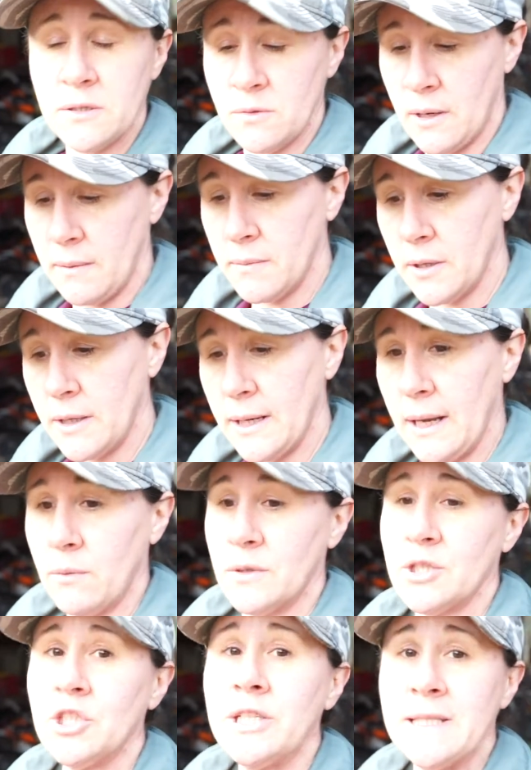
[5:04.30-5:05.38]
what I'm looking at,
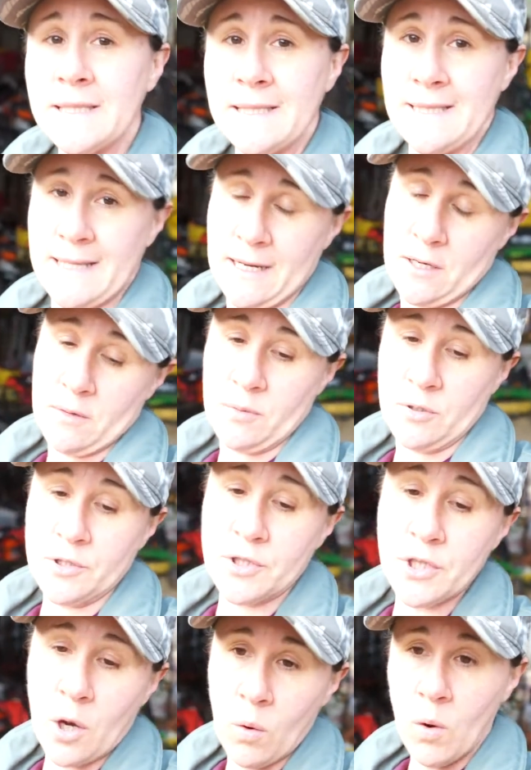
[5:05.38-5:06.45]
which isn't terrible.
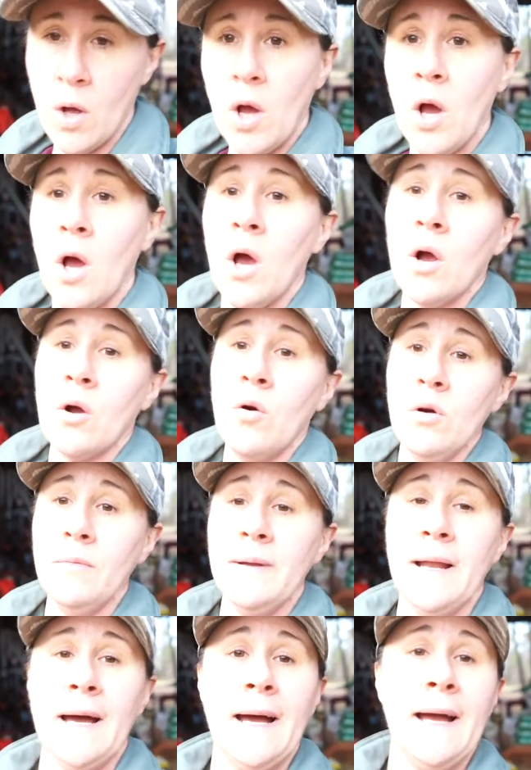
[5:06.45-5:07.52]
So Corb
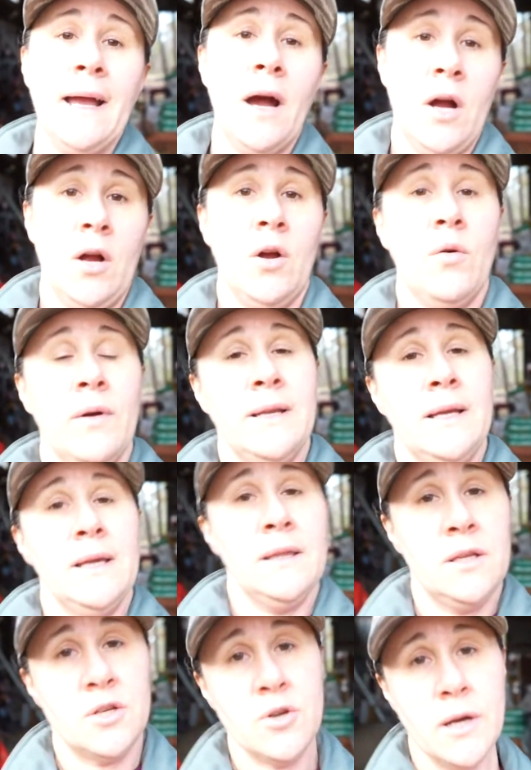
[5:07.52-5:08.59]
and I are going to
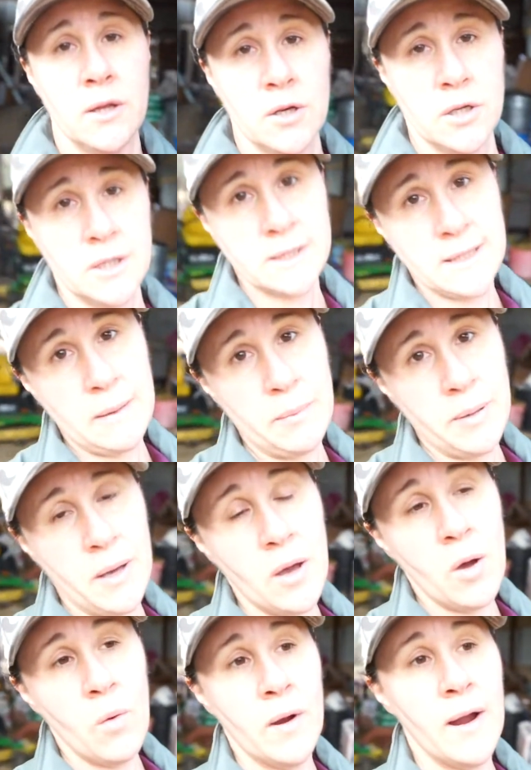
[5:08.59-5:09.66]
get the trailer hooked up.
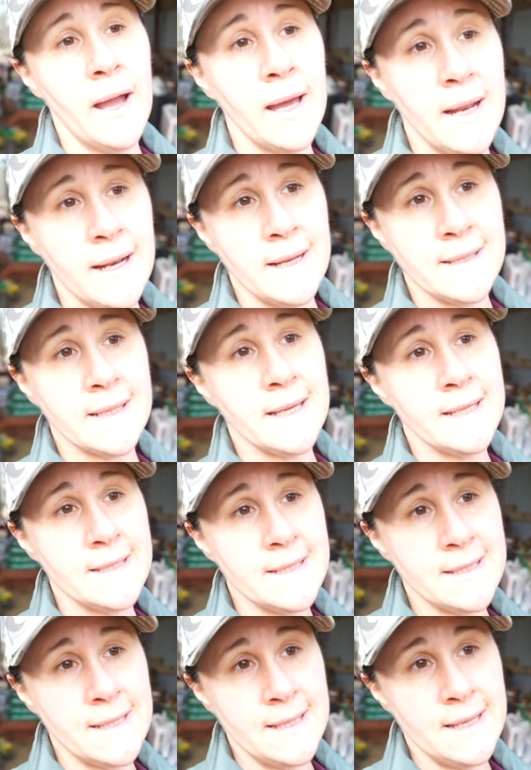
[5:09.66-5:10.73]
We're headed into
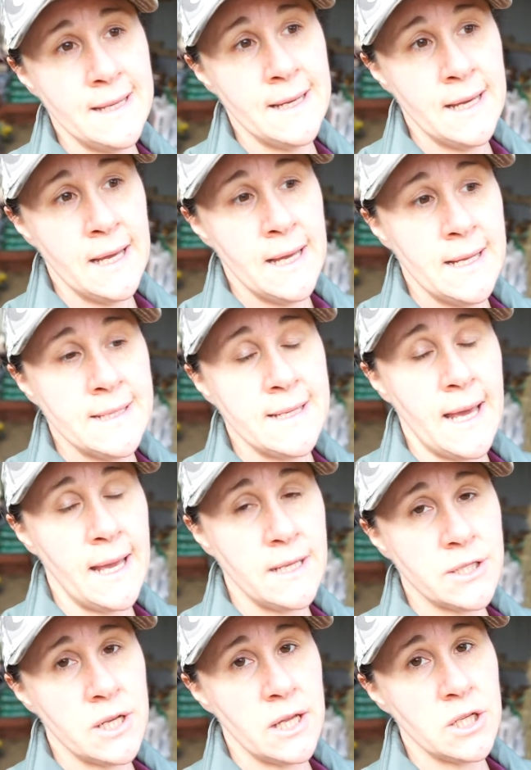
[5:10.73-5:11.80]
Kinston to
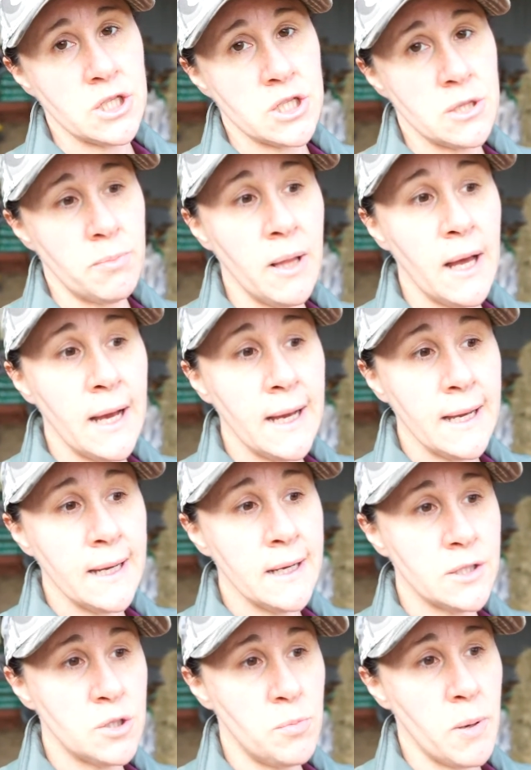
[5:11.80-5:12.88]
H&H Supply
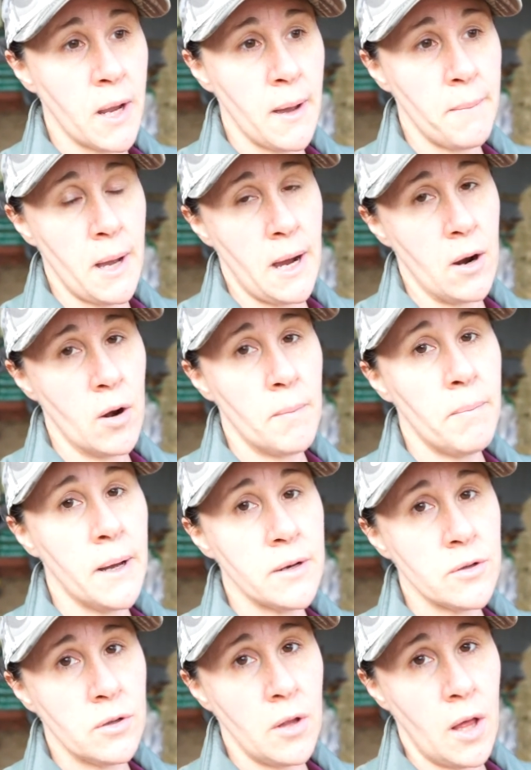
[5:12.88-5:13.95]
to pick up our
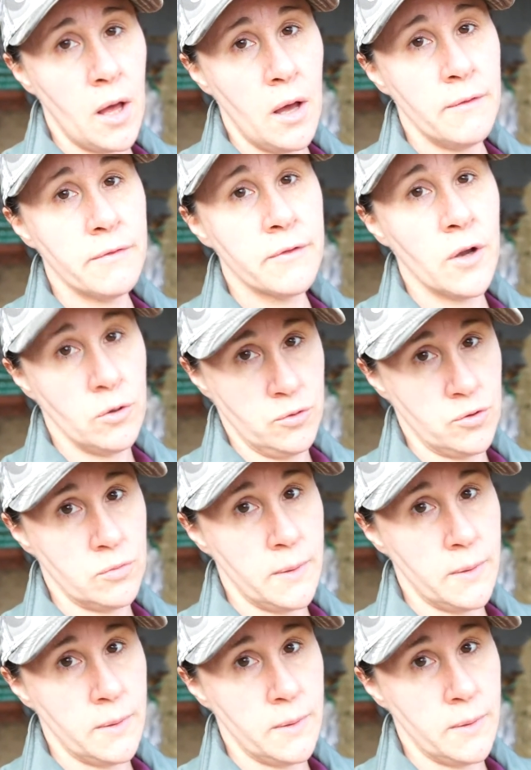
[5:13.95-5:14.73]
bundle of coastal